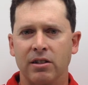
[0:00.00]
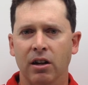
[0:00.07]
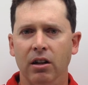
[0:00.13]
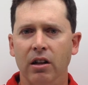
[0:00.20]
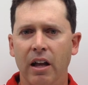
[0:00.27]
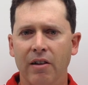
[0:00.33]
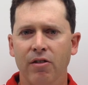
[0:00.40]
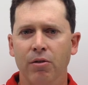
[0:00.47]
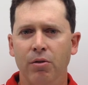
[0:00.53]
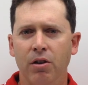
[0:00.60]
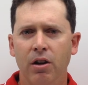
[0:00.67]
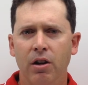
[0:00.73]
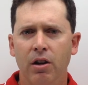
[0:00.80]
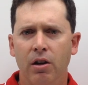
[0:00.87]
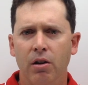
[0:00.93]
That's an
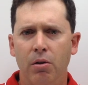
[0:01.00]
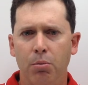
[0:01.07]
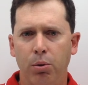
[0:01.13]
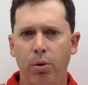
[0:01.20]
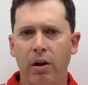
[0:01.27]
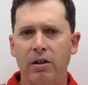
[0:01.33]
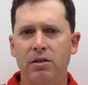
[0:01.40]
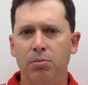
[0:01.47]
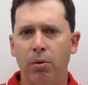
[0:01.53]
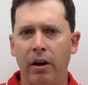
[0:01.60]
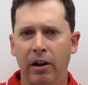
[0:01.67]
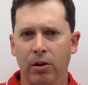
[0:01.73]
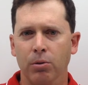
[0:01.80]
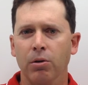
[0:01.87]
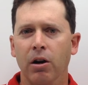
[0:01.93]
11+
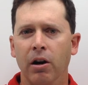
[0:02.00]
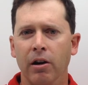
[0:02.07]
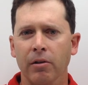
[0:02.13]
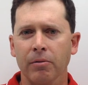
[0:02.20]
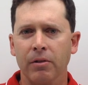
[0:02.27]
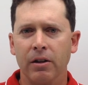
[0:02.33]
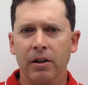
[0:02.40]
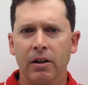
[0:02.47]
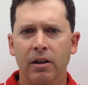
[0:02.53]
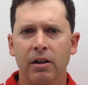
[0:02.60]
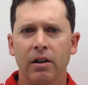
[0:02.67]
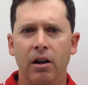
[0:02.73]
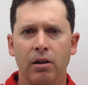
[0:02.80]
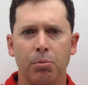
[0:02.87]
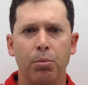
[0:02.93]
mile run.
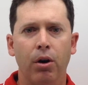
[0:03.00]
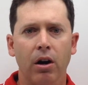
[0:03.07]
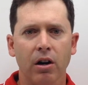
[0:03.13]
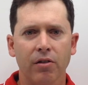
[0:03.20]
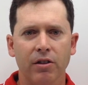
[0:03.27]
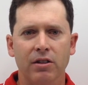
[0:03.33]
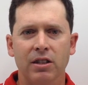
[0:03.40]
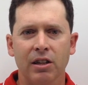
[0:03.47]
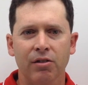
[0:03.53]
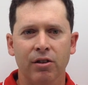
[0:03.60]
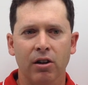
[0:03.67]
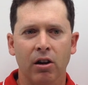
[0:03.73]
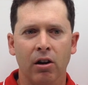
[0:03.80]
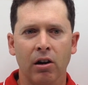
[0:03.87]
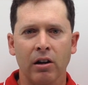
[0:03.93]
Part of it's
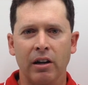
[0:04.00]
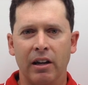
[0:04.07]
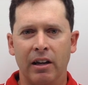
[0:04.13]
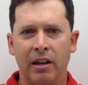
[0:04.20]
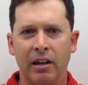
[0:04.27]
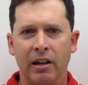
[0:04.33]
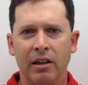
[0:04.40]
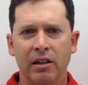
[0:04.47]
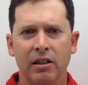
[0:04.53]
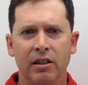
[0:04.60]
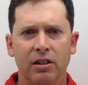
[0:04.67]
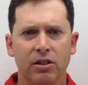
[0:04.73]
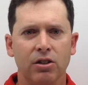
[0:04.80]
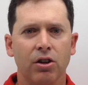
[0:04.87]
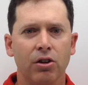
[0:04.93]
even on a
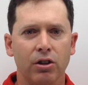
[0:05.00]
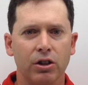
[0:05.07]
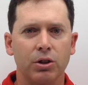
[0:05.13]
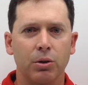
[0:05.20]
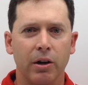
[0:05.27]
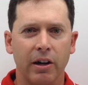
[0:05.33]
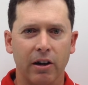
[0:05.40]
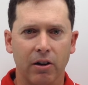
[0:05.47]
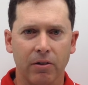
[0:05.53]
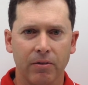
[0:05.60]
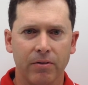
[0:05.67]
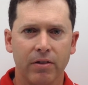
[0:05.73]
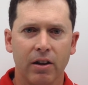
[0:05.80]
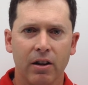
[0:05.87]
dirt trail.